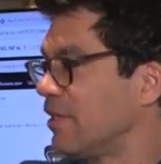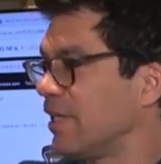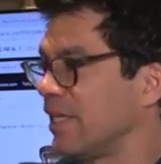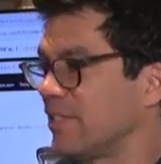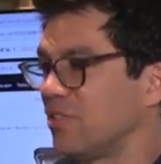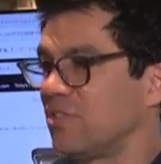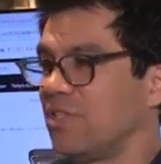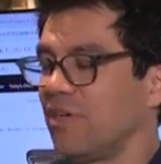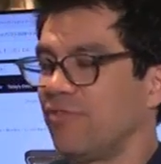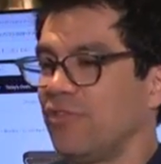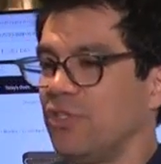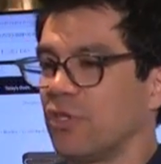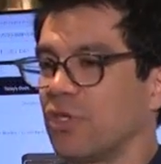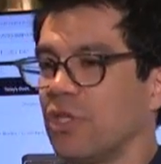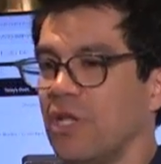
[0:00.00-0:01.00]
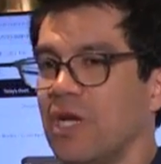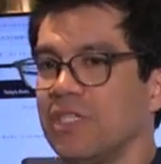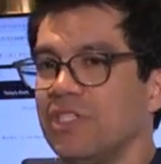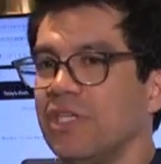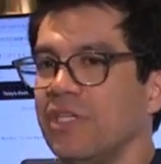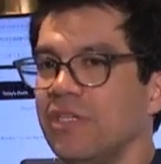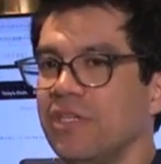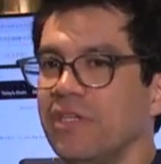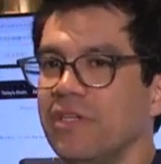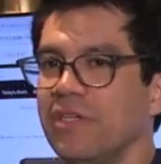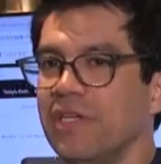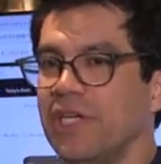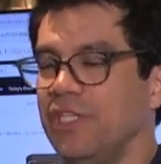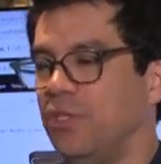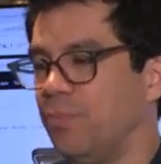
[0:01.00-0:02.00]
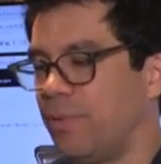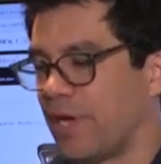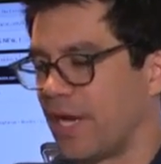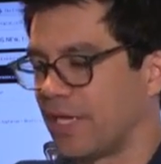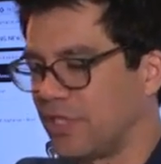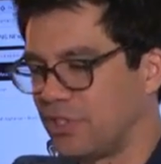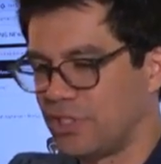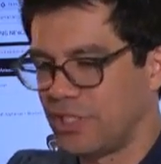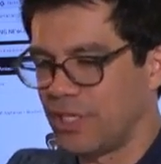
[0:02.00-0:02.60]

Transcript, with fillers: got the stuff in your closet and you package